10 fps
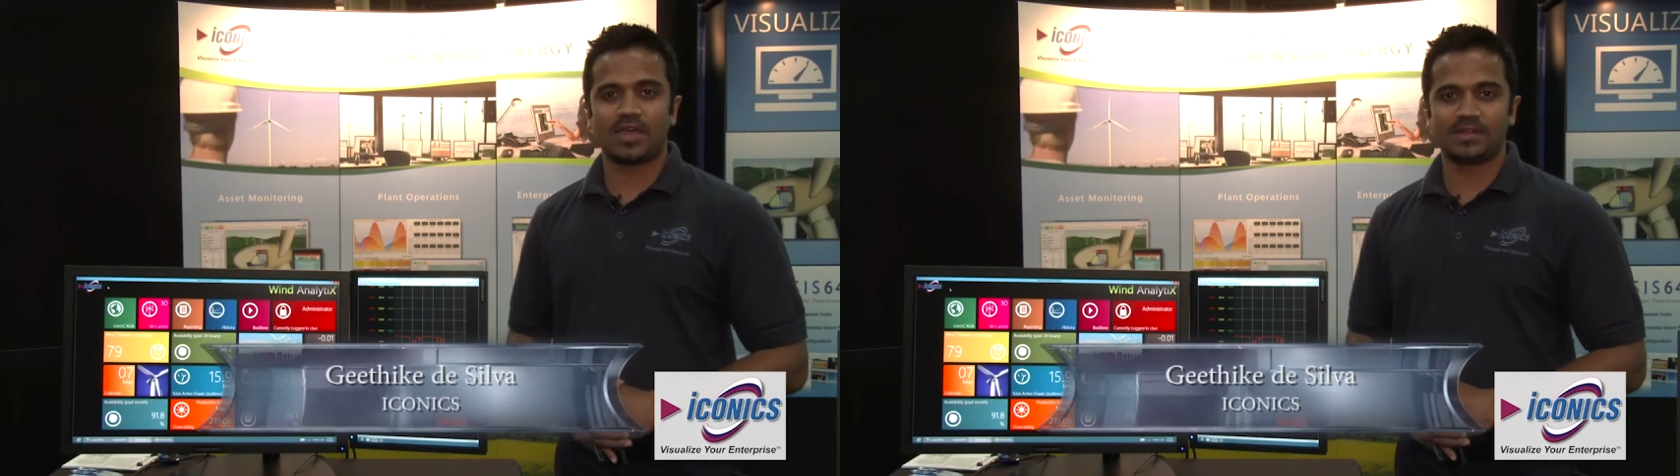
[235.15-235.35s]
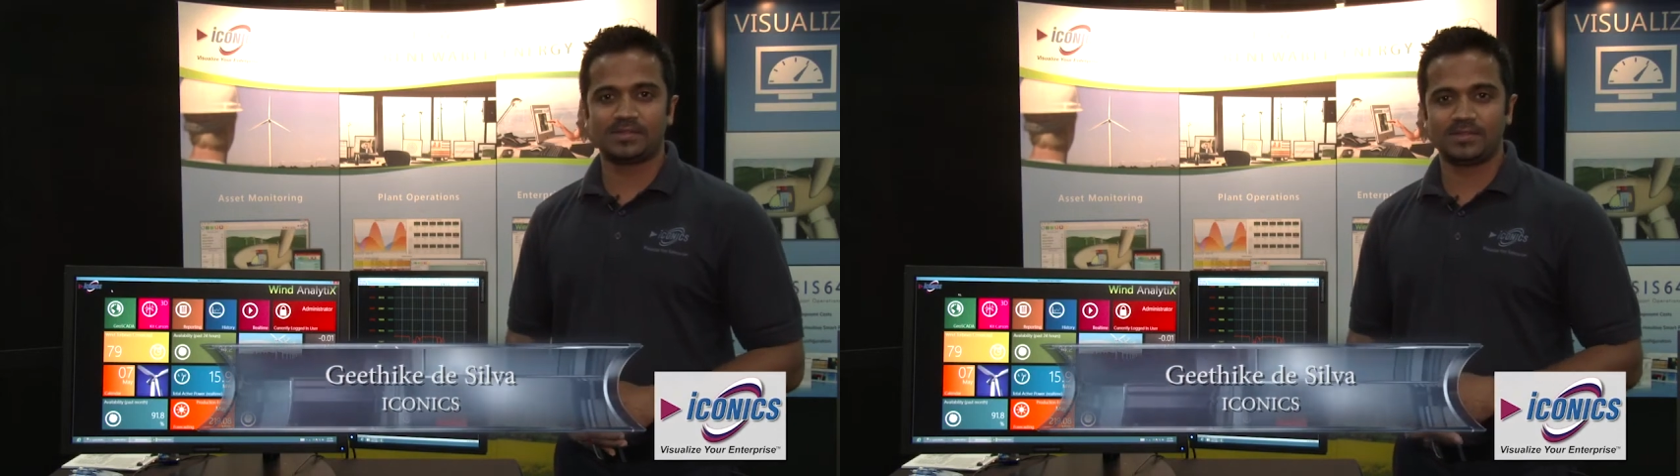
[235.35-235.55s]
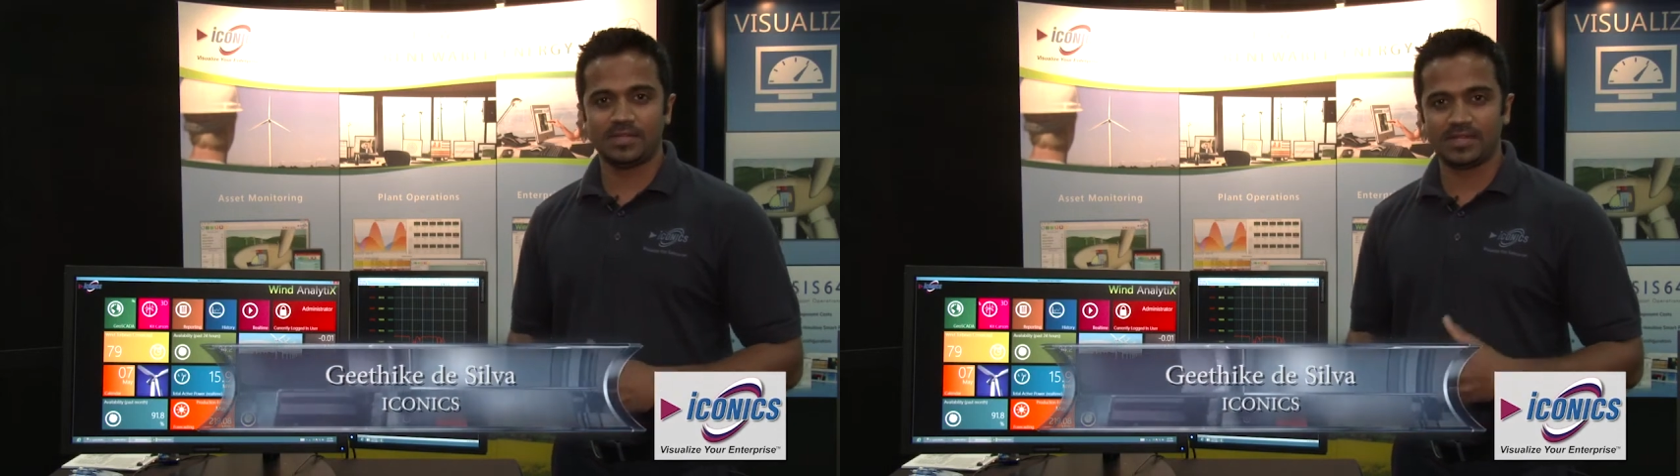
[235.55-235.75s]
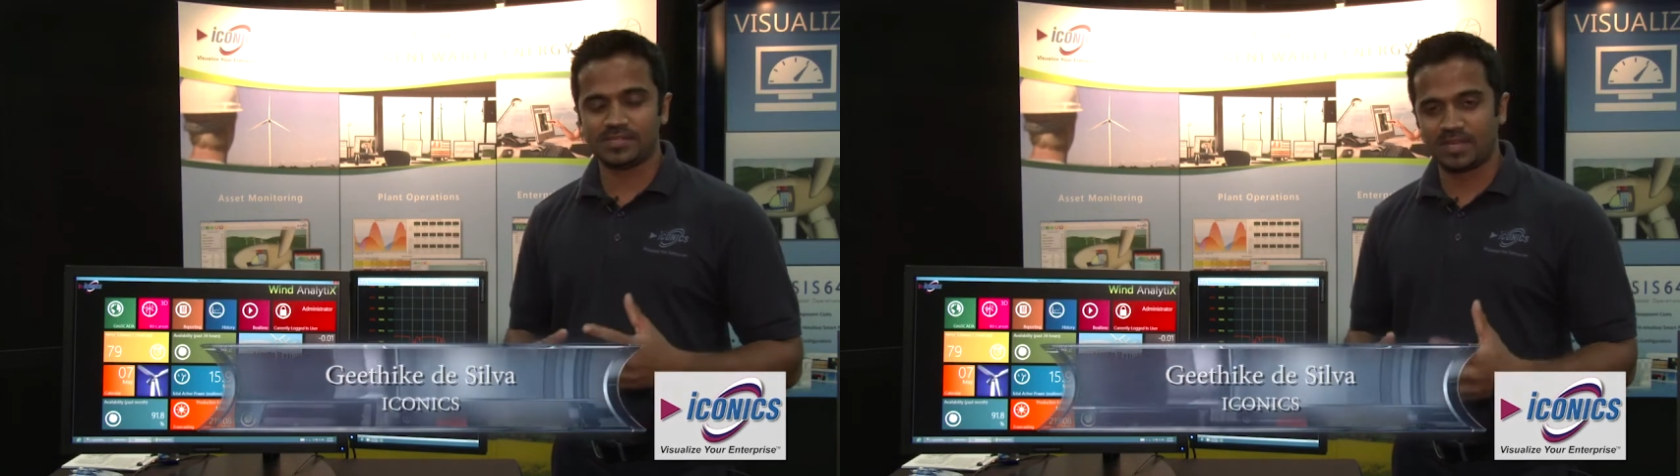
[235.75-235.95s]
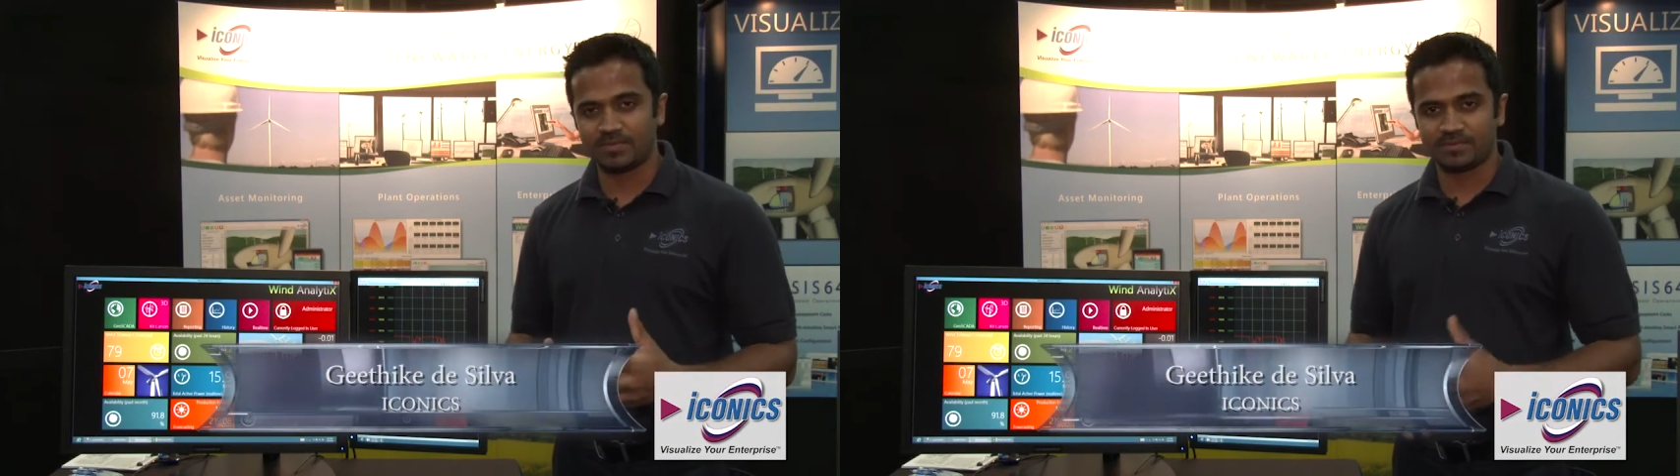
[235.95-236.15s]
at the
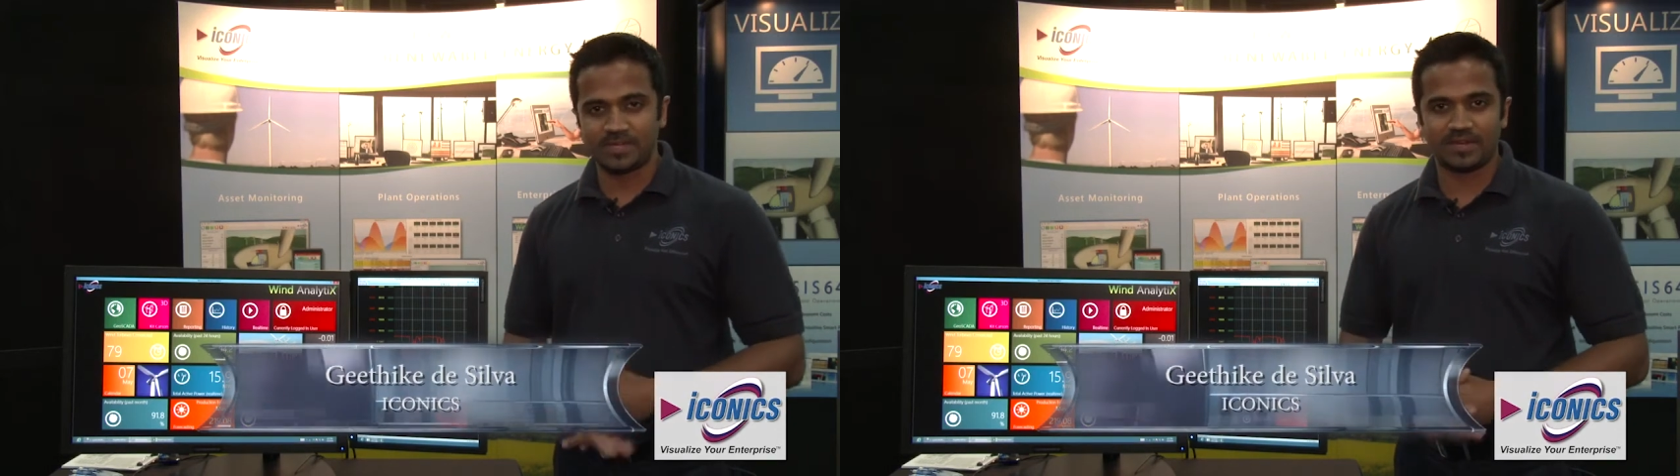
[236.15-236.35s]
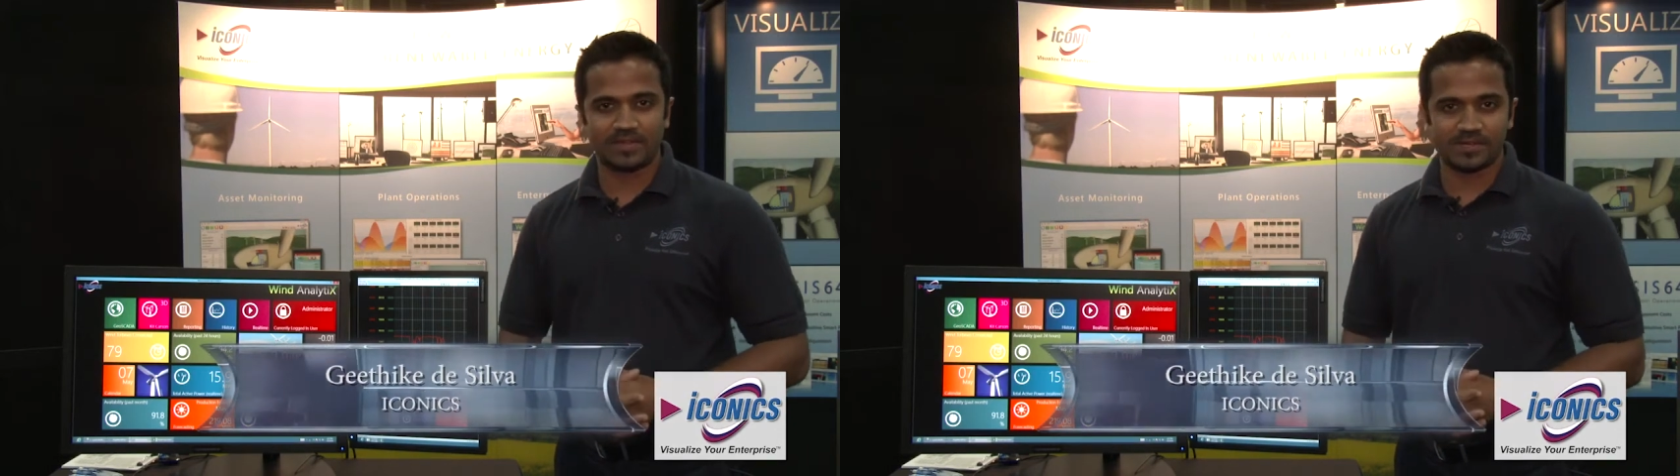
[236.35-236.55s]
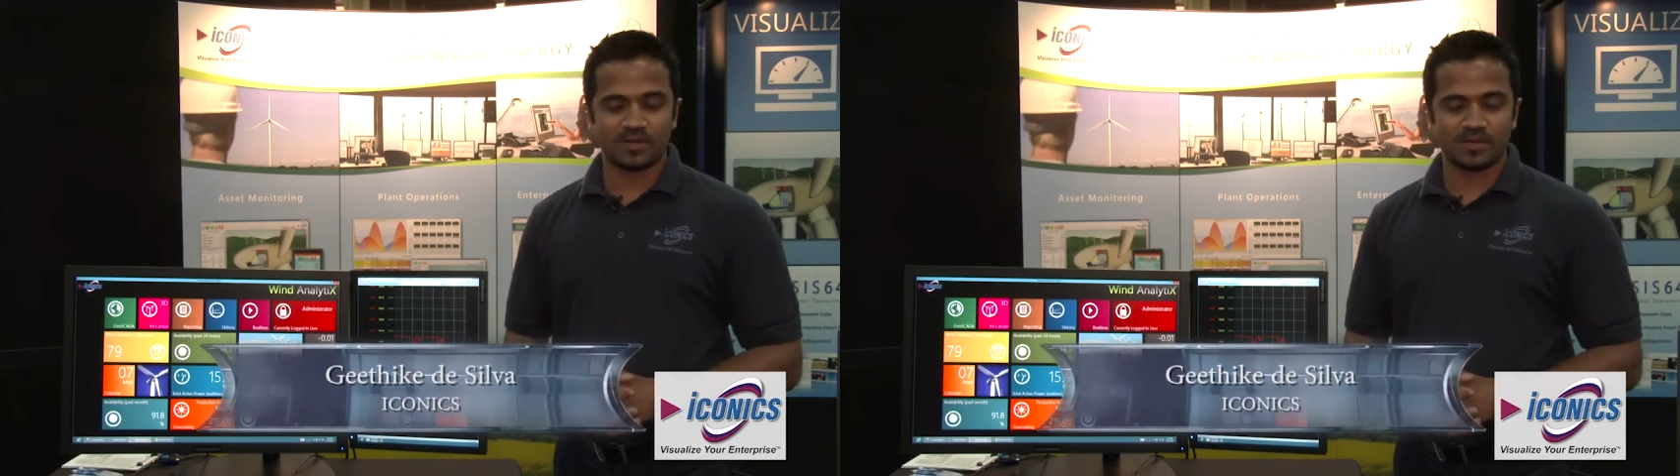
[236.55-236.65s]
type of data that